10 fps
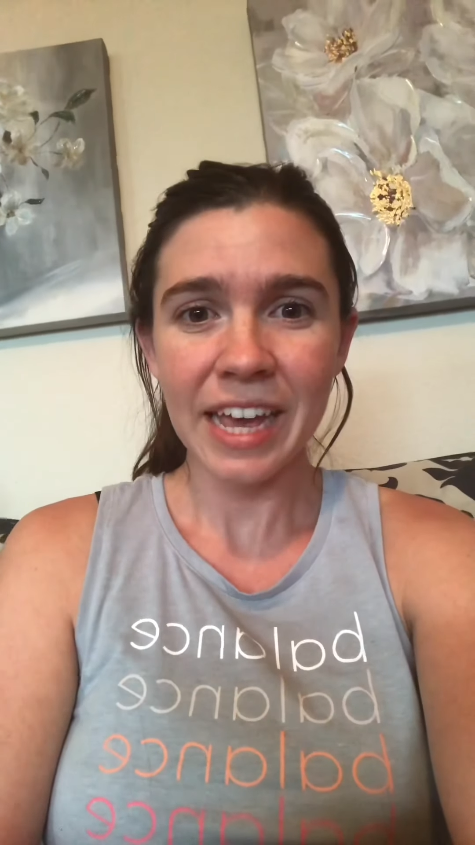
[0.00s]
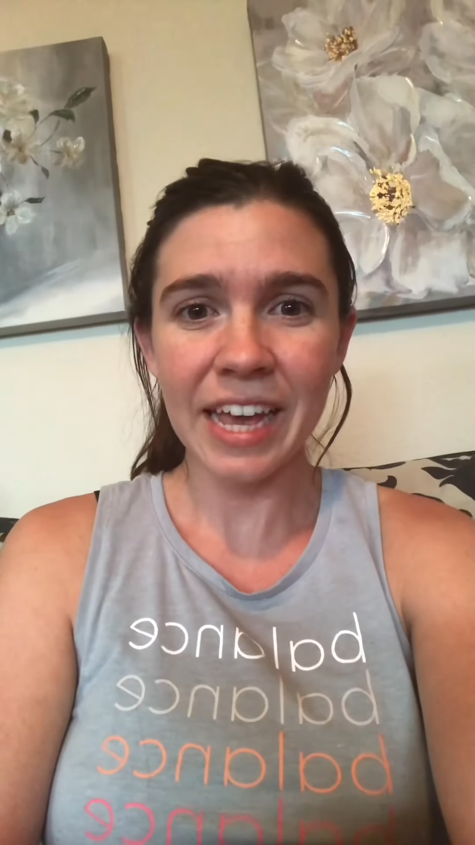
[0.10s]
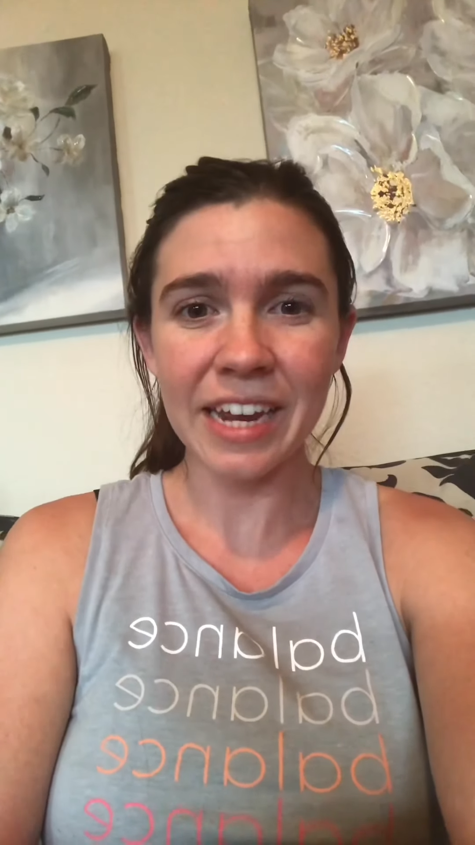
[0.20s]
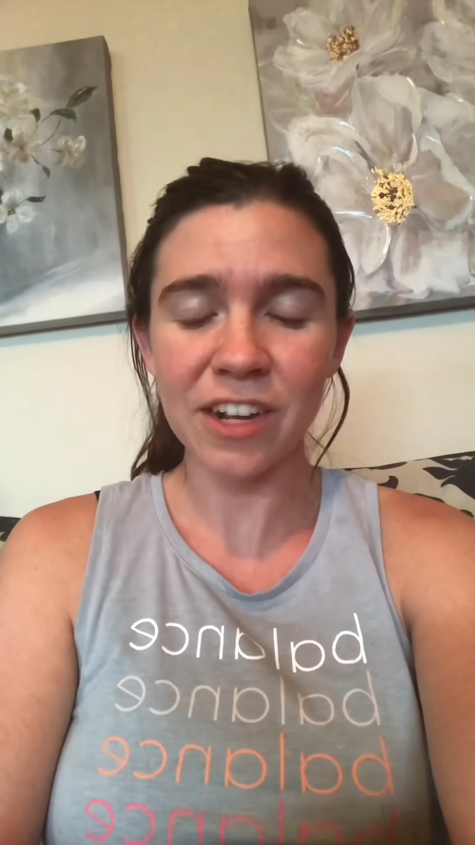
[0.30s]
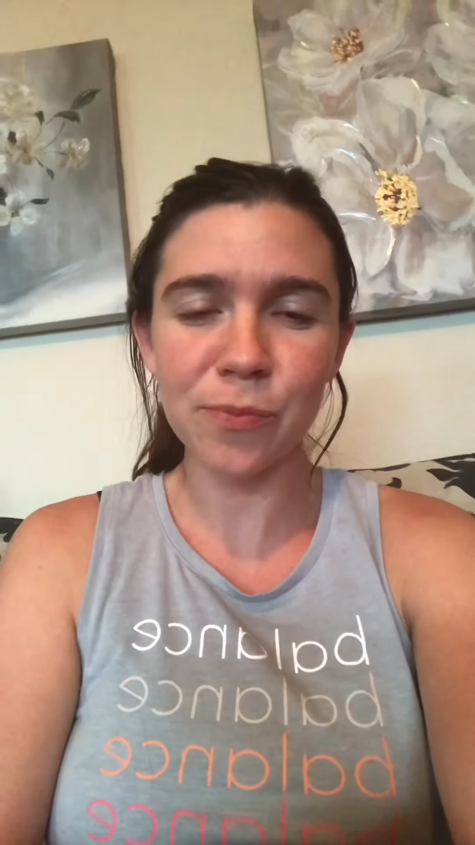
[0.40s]

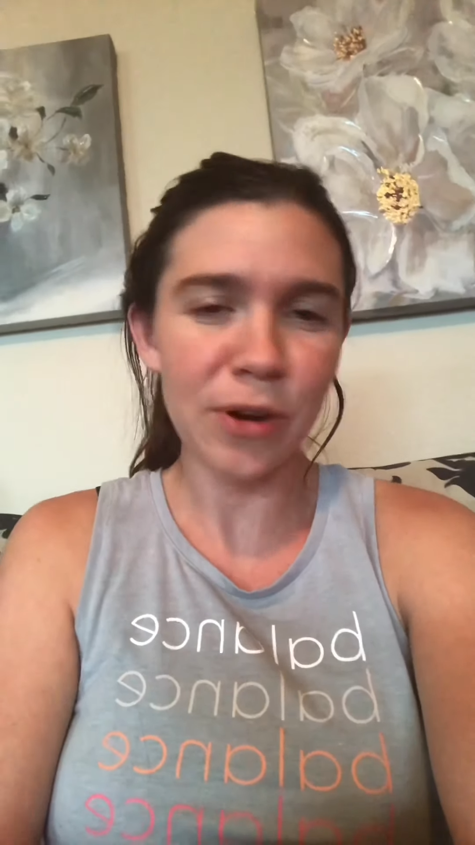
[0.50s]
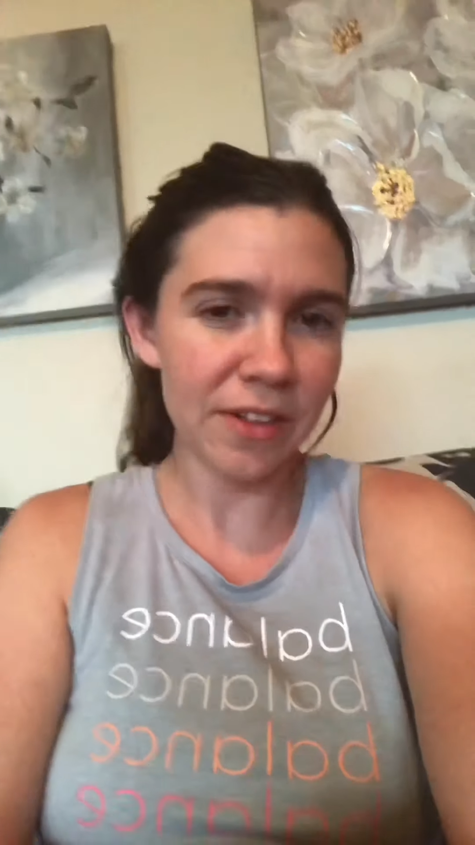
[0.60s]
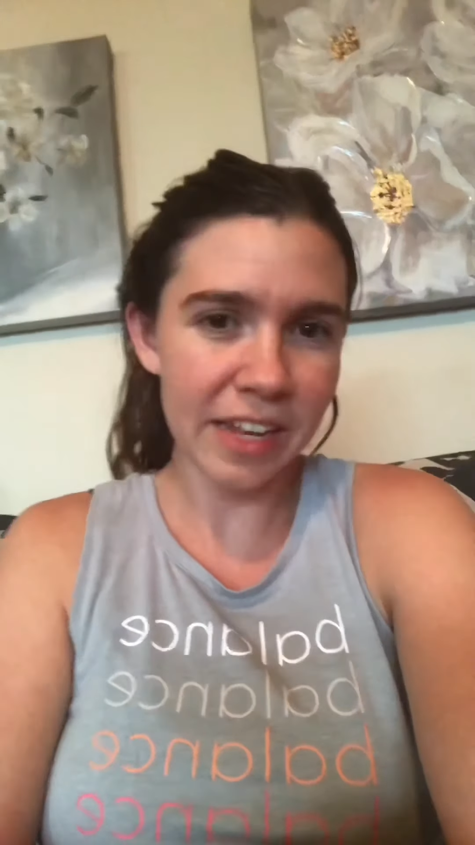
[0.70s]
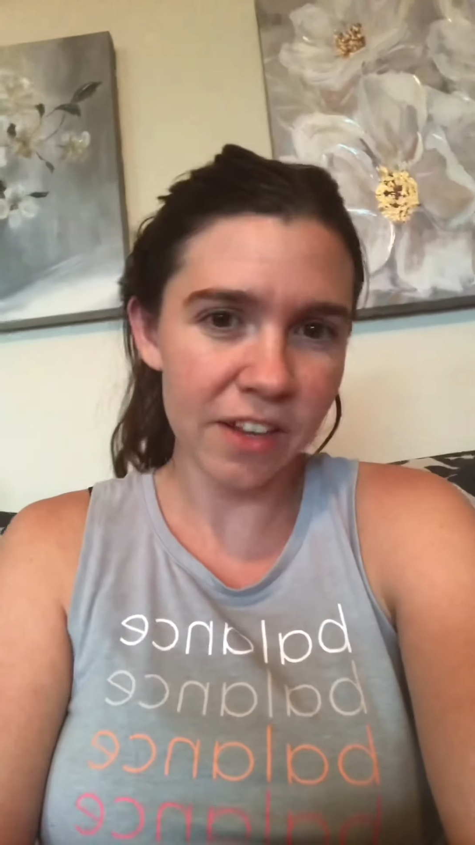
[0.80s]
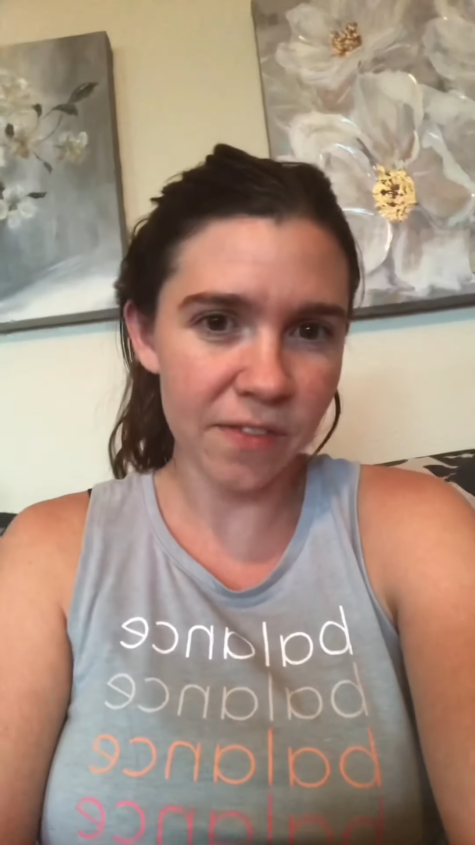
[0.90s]
in
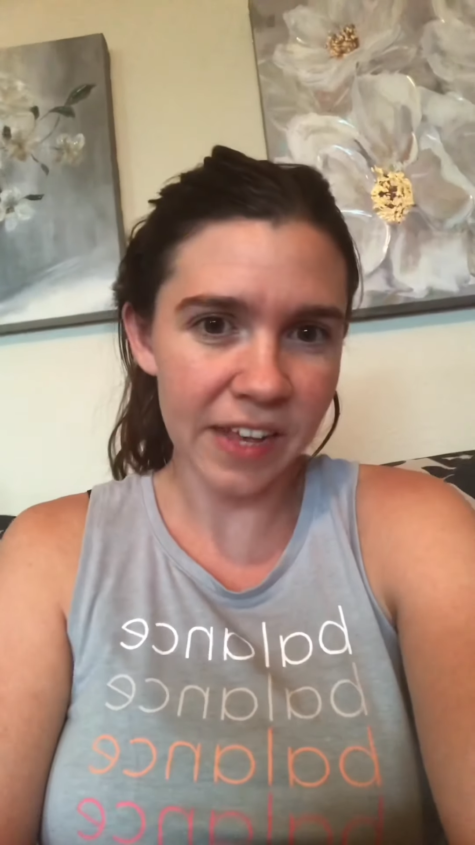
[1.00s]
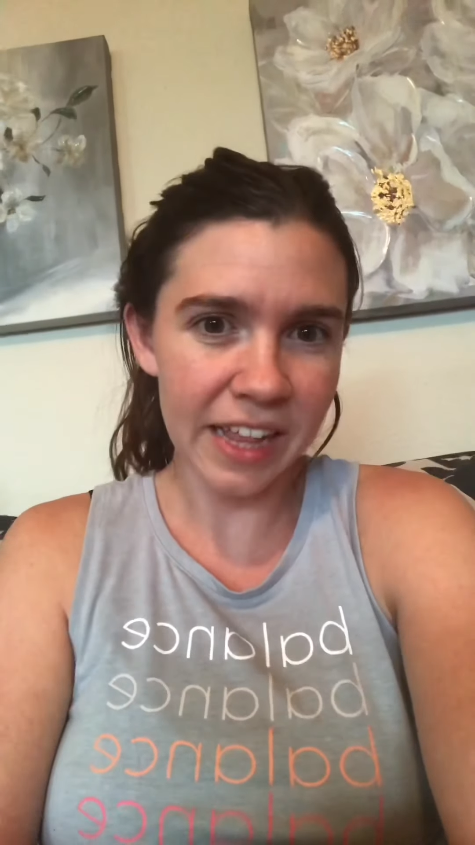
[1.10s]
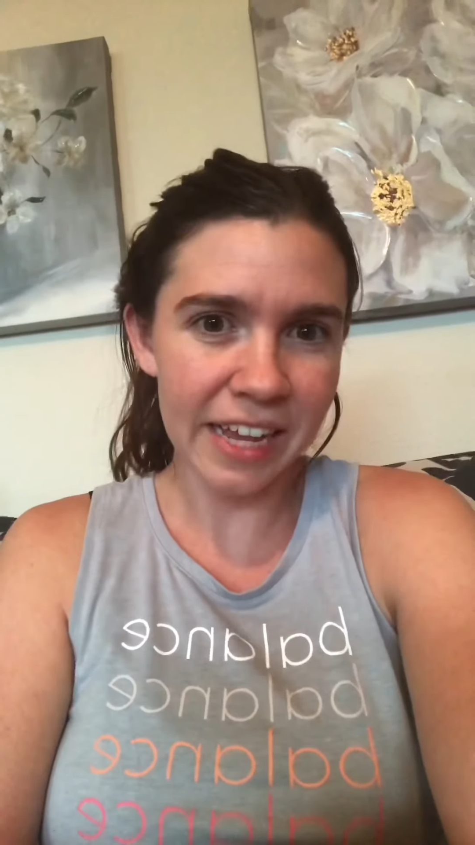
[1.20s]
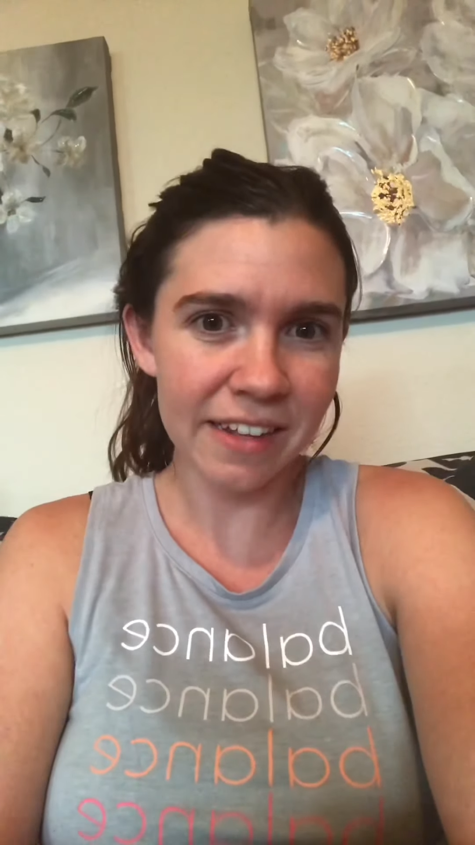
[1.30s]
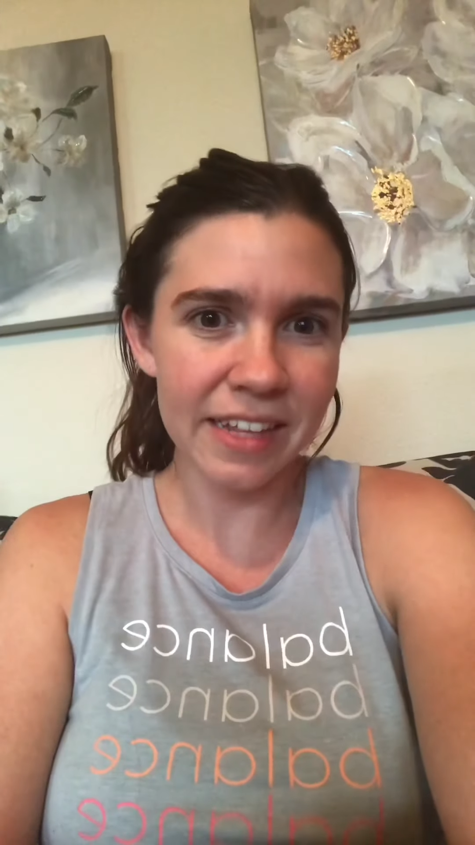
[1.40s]
expressing his
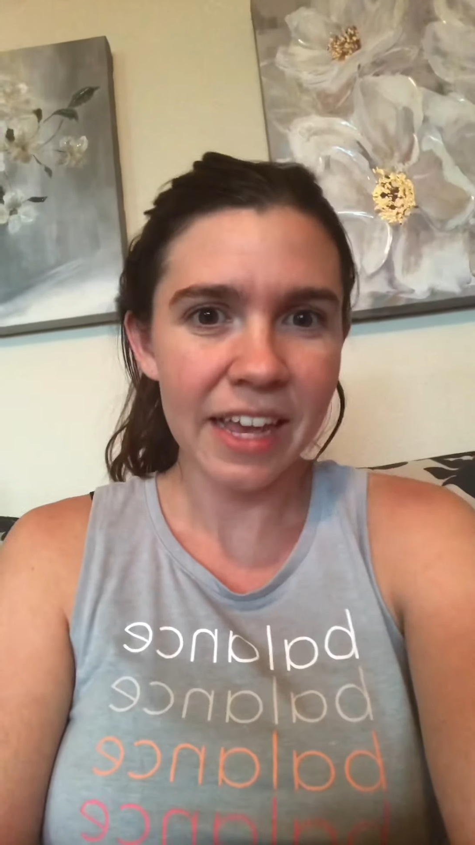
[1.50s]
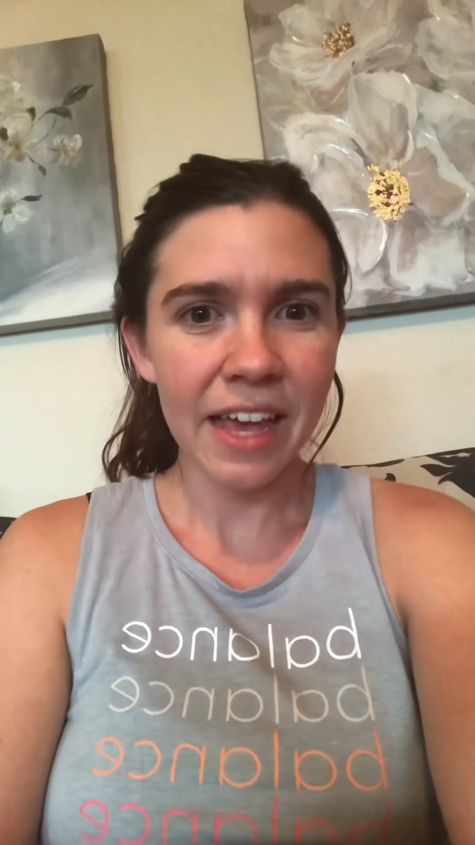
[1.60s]
feelings,